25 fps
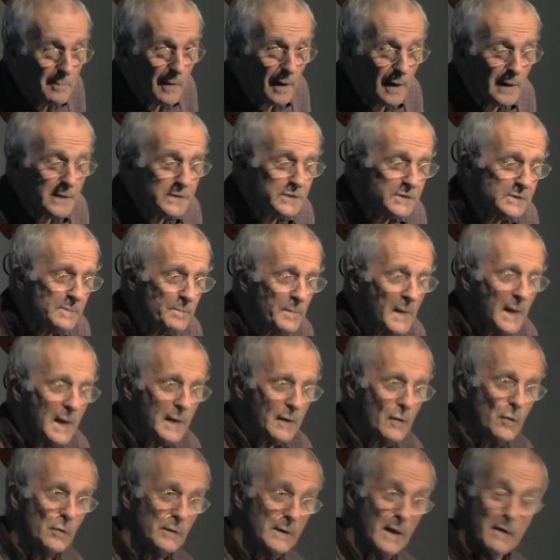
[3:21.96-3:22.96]
in mice
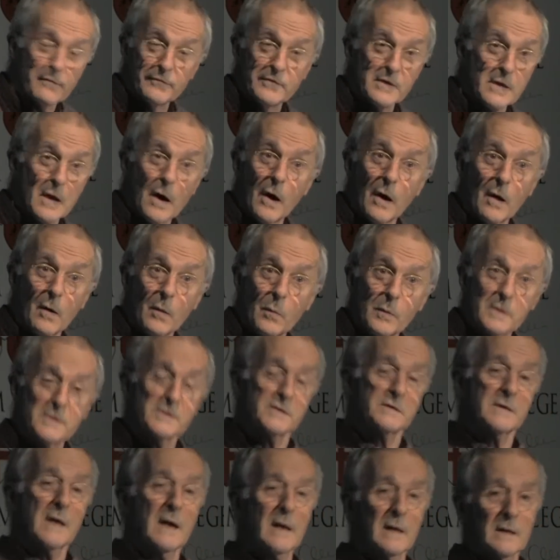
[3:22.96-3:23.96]
called FTO, which
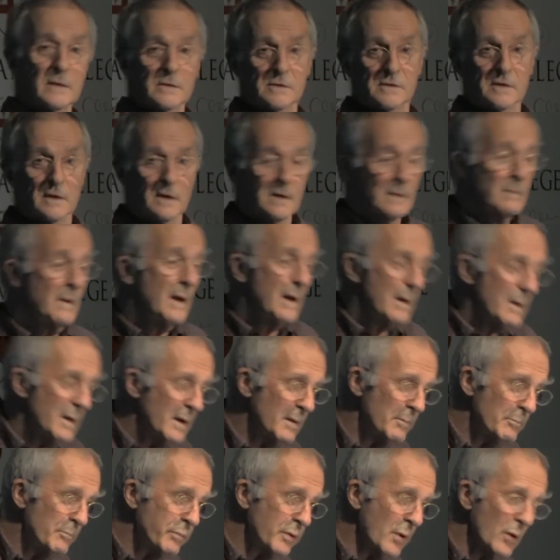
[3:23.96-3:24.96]
stands
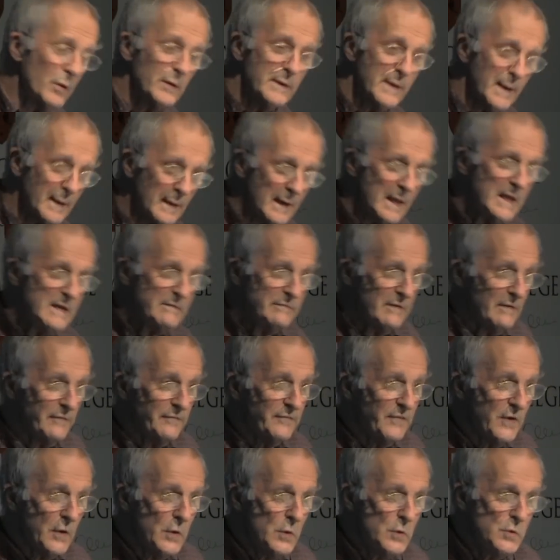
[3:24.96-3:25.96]
plonkingly for
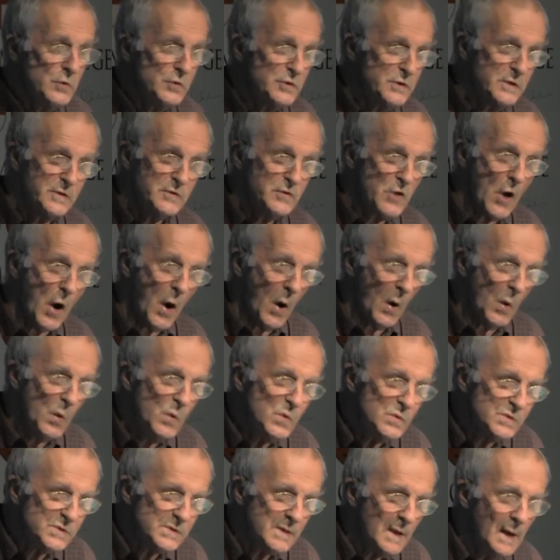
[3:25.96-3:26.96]
fused
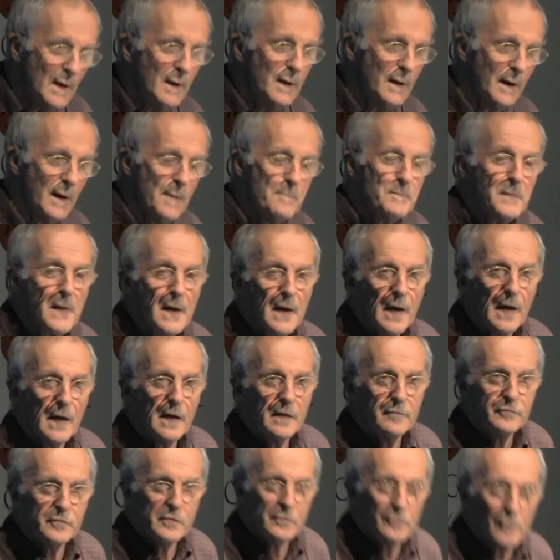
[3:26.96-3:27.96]
toes.
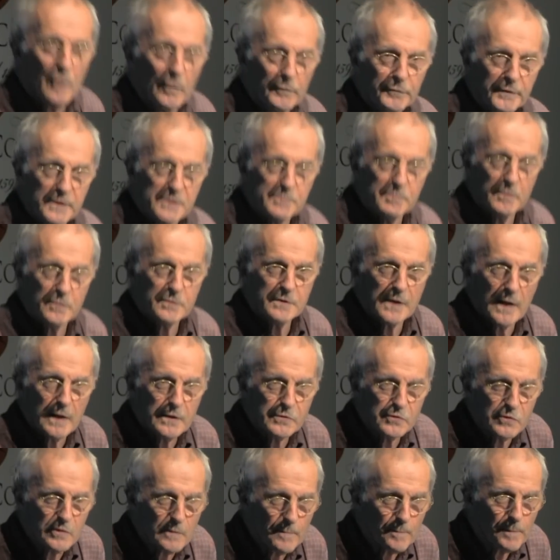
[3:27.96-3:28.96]
And if you've got this
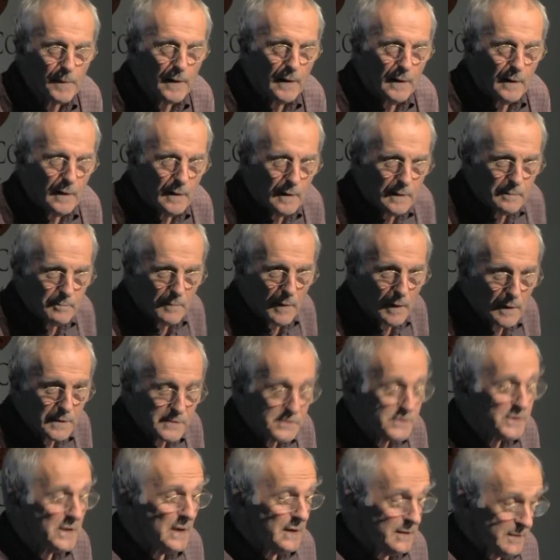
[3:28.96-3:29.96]
mutation in
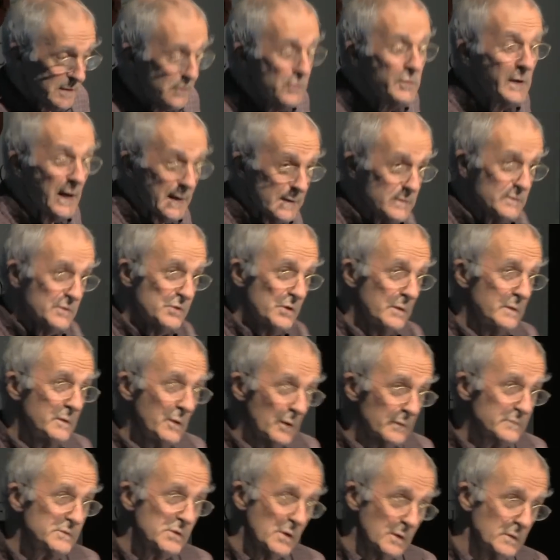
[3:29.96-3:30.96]
mice, you get
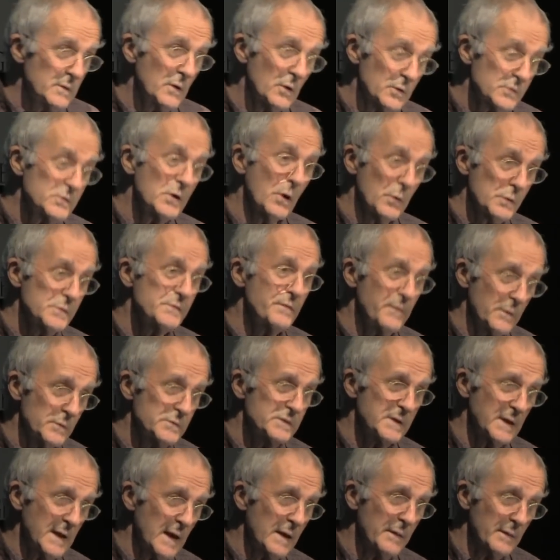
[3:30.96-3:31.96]
your toes
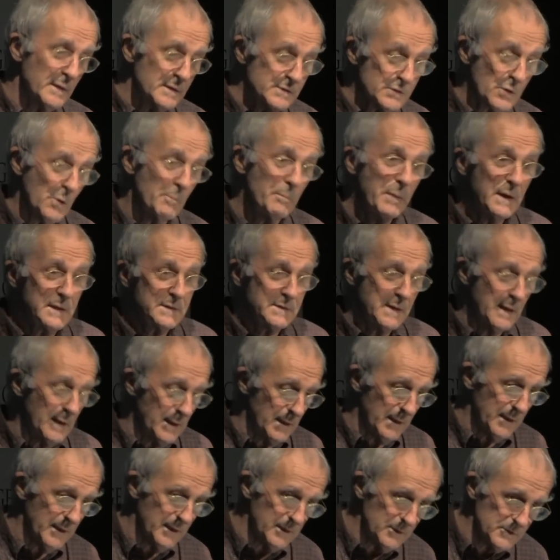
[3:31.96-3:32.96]
fused together. So big
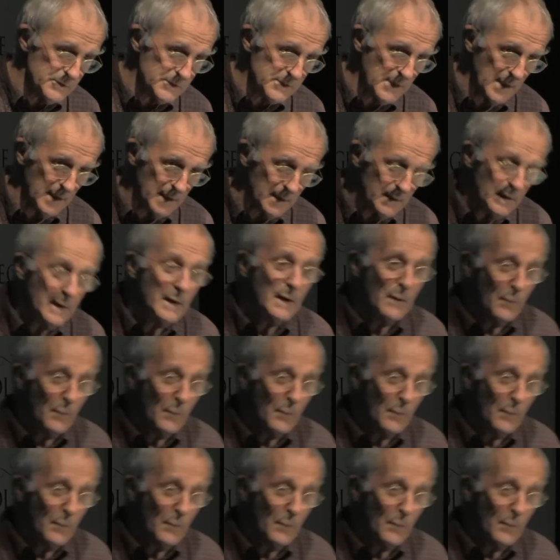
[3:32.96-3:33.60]
deal, I hear you say.